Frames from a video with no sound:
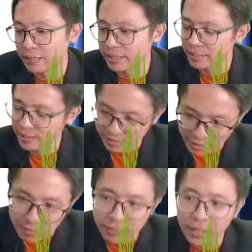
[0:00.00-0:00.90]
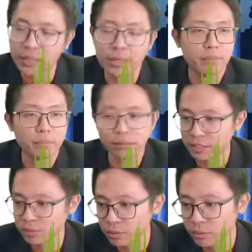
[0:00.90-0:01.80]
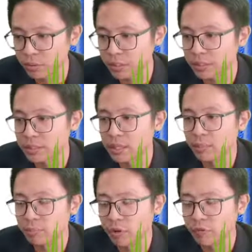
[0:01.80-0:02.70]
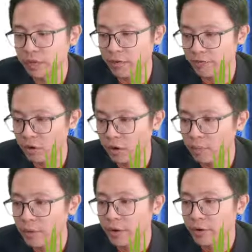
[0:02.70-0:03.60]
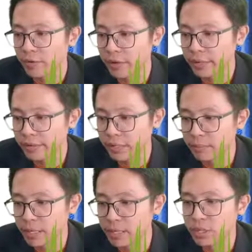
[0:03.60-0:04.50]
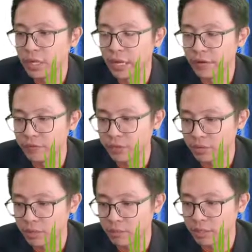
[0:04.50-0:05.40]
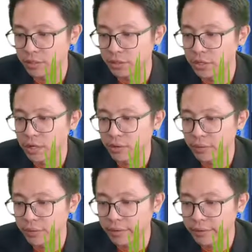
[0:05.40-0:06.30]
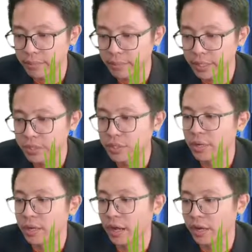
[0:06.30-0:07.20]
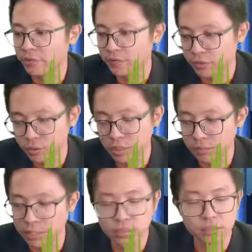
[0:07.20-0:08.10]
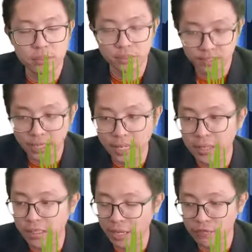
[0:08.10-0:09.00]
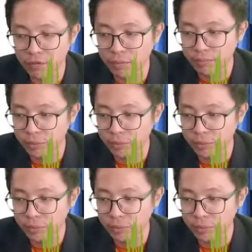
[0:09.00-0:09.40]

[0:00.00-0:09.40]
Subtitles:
same thing about these two is both can form real image and virtual image. Real image, virtual image. You see that? It can form two